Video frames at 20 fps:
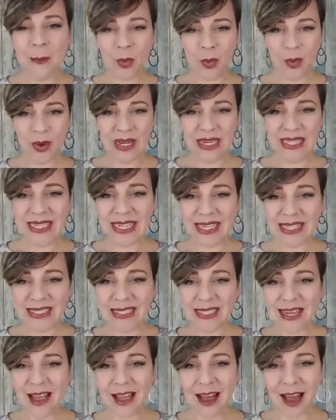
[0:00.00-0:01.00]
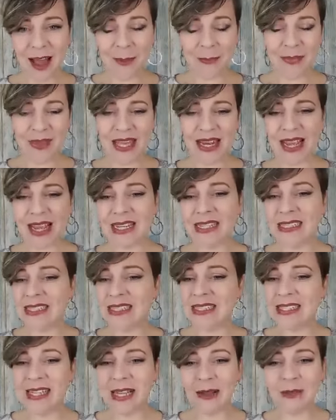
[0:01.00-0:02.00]
printed top that
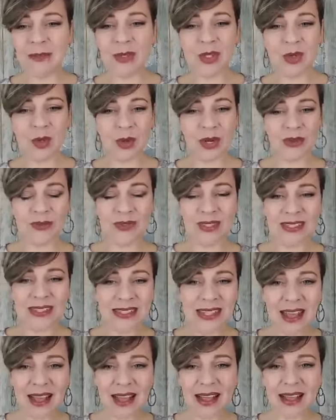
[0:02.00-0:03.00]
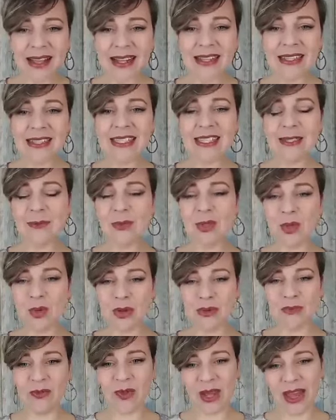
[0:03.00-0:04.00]
has some sort of design, some
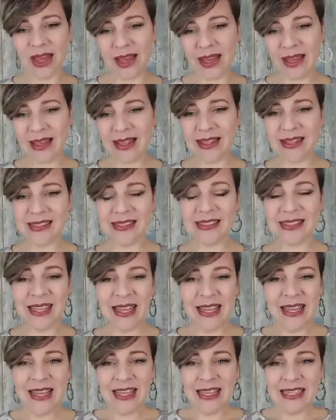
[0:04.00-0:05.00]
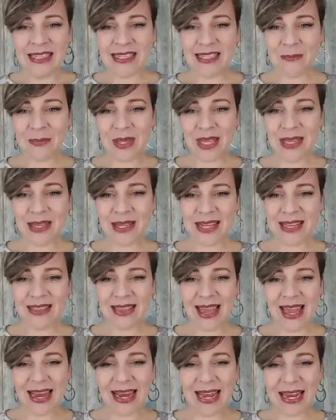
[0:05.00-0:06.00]
sort of lines, something like
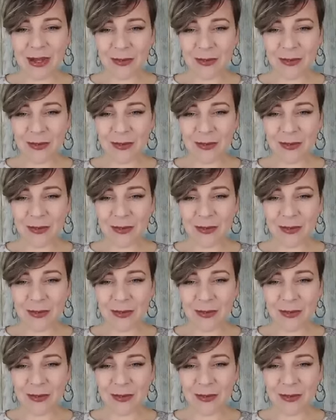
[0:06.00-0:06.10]
that?